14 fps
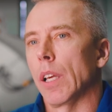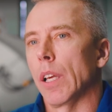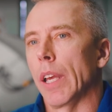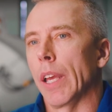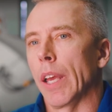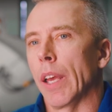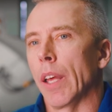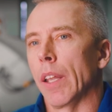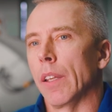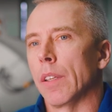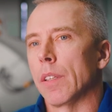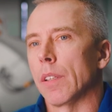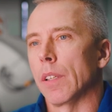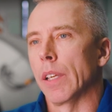
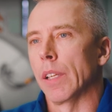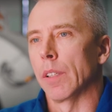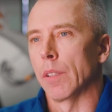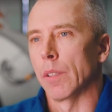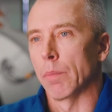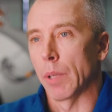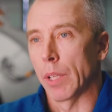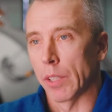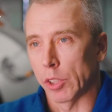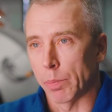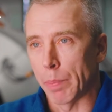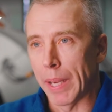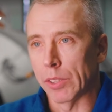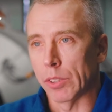And in, in a
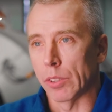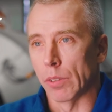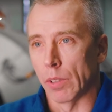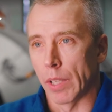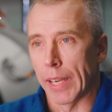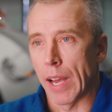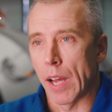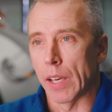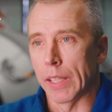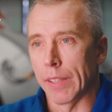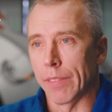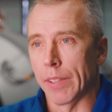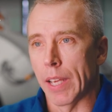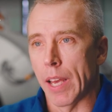spacesuit, like on an
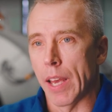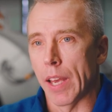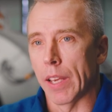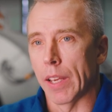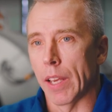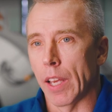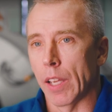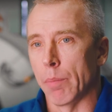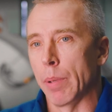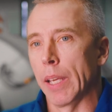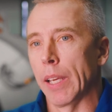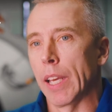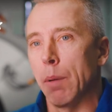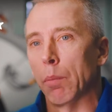E V A, and
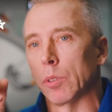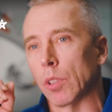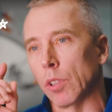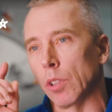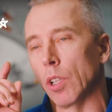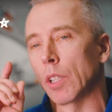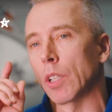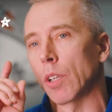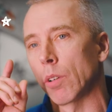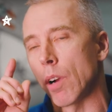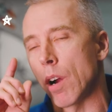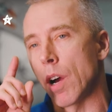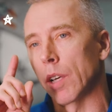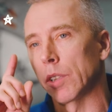being able to look
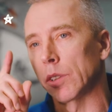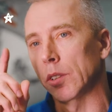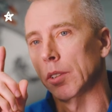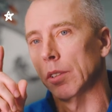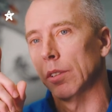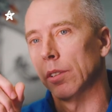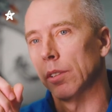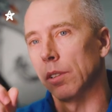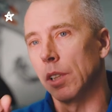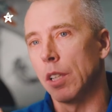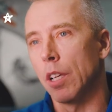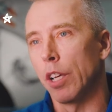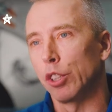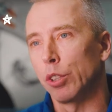across the
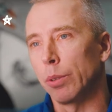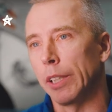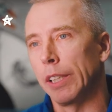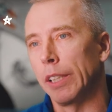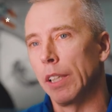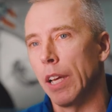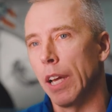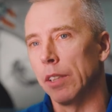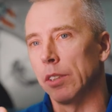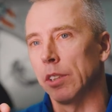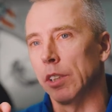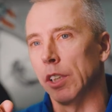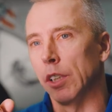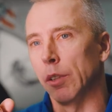country and
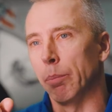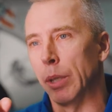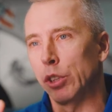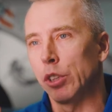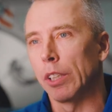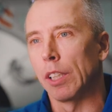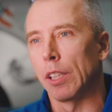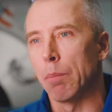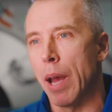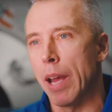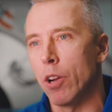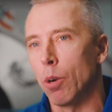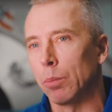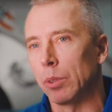see Michigan,
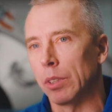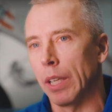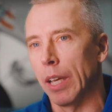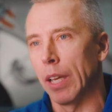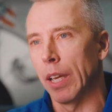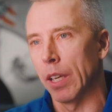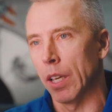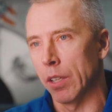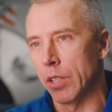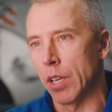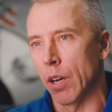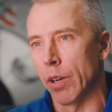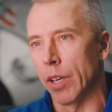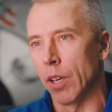my home state, and
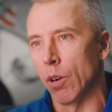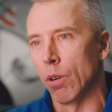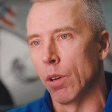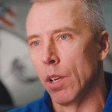Ontario